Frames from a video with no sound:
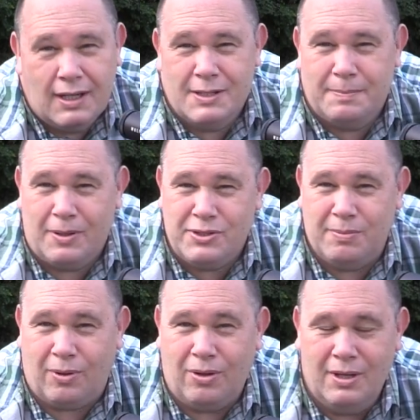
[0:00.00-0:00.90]
as
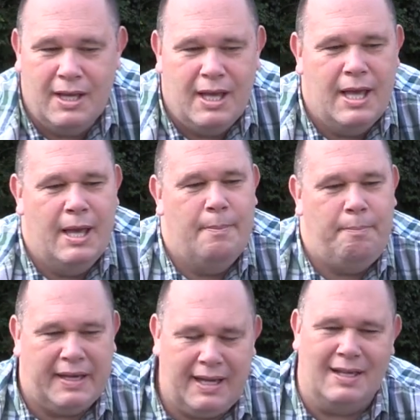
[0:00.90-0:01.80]
possible.
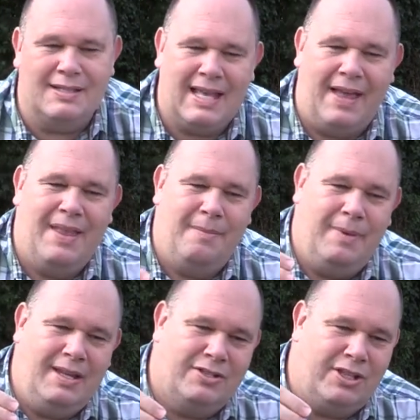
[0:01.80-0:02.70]
Because that then
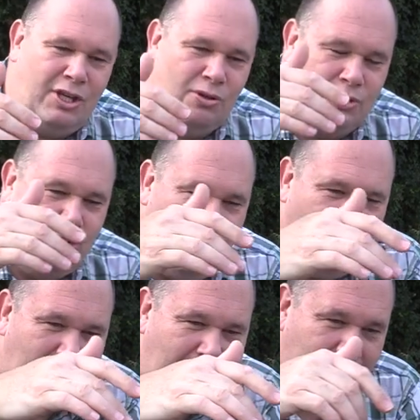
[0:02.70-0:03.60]
means that you're
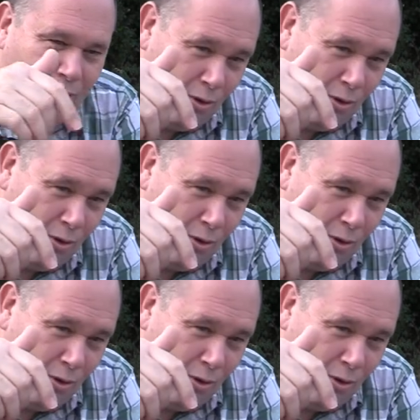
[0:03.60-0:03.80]
tuning